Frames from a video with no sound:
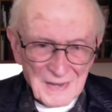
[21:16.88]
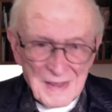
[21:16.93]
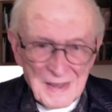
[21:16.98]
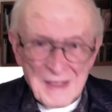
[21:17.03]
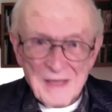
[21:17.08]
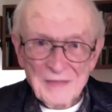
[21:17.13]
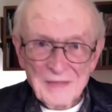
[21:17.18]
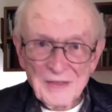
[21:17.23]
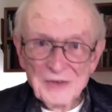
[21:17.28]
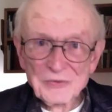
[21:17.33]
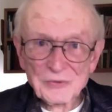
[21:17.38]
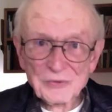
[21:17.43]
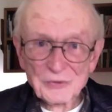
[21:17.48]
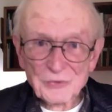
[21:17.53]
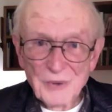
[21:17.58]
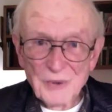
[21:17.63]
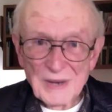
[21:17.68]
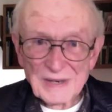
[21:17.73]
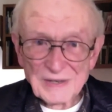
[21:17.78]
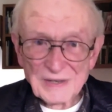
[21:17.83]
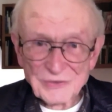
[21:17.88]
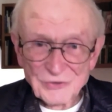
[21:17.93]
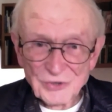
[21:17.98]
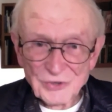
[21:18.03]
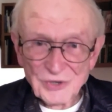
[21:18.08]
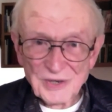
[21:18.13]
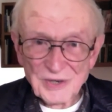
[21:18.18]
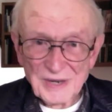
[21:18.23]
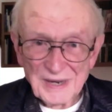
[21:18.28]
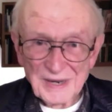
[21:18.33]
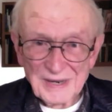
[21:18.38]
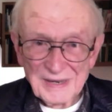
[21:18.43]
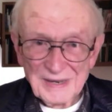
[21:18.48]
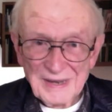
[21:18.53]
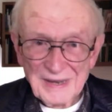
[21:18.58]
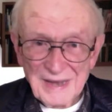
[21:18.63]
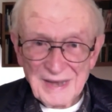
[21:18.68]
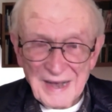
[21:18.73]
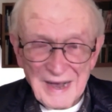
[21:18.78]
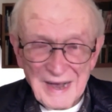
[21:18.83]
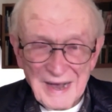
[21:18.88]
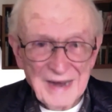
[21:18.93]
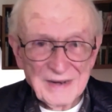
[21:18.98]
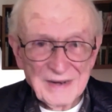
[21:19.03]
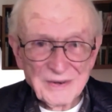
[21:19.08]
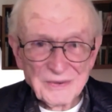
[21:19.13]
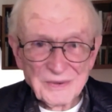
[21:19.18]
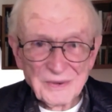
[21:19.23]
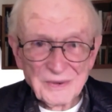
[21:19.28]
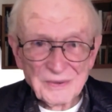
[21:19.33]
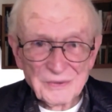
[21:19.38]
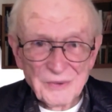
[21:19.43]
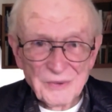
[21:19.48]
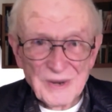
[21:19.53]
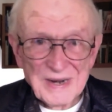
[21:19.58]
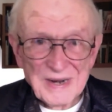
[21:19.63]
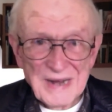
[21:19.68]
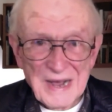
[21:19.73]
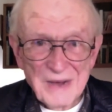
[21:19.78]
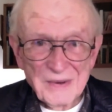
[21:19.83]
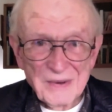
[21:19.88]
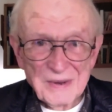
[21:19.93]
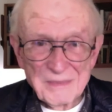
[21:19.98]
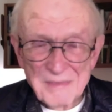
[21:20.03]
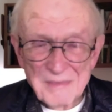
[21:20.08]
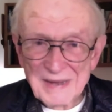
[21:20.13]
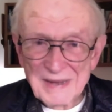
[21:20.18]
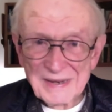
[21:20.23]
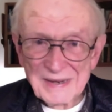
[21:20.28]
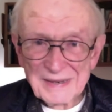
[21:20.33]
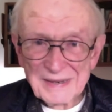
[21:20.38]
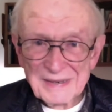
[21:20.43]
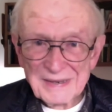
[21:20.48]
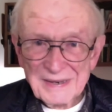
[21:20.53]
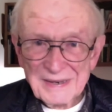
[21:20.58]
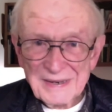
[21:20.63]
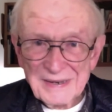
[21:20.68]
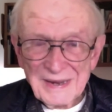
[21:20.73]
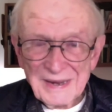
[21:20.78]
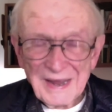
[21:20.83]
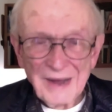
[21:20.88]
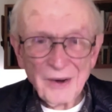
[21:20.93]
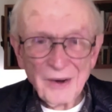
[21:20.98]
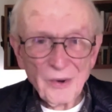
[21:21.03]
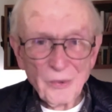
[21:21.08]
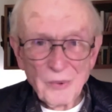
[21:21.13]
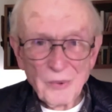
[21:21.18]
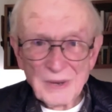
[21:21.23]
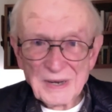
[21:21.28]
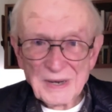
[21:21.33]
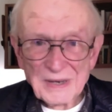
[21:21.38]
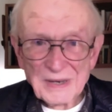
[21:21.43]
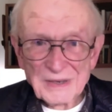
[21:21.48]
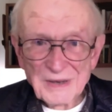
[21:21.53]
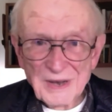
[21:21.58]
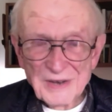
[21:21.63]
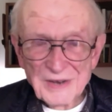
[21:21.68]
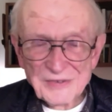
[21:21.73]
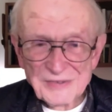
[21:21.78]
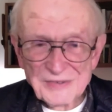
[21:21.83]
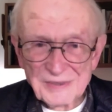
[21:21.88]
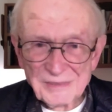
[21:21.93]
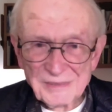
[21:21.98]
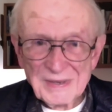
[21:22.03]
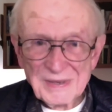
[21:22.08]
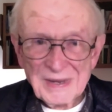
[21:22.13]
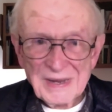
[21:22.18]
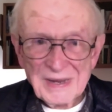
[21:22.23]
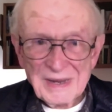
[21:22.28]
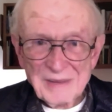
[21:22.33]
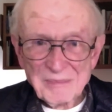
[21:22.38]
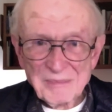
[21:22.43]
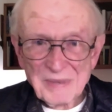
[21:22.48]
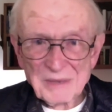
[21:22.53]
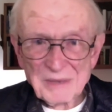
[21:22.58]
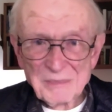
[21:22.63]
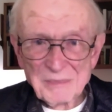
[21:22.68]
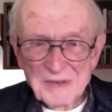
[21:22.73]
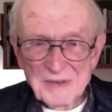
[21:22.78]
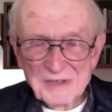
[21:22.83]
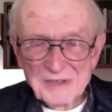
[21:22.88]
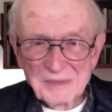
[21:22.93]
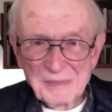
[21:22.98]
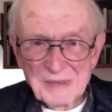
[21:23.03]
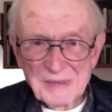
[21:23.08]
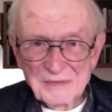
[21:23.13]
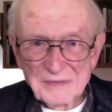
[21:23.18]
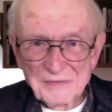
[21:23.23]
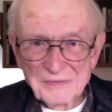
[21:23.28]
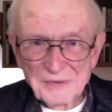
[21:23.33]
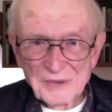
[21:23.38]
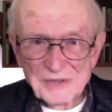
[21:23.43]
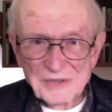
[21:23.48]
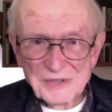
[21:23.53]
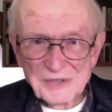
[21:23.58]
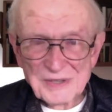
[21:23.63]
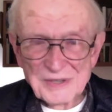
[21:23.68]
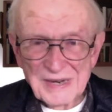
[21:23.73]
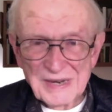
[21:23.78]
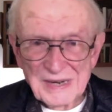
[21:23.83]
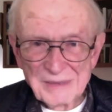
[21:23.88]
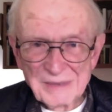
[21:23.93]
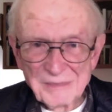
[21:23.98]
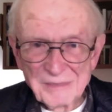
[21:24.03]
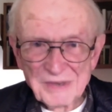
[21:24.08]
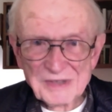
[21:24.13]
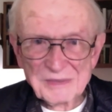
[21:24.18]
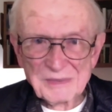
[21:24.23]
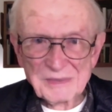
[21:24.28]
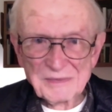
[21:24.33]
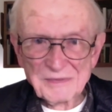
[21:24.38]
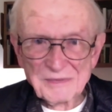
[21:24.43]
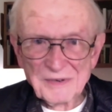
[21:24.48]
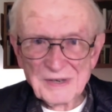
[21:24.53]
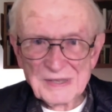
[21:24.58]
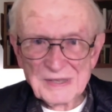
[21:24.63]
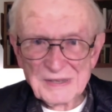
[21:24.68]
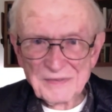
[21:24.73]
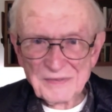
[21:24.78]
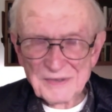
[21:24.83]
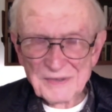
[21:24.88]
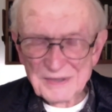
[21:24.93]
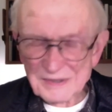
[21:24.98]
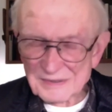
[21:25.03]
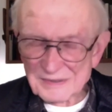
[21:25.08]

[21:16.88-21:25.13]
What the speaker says: This was quite a journey. I don't know quite how he made it or what it cost him, but it must have been a fortune, and it must have been very difficult.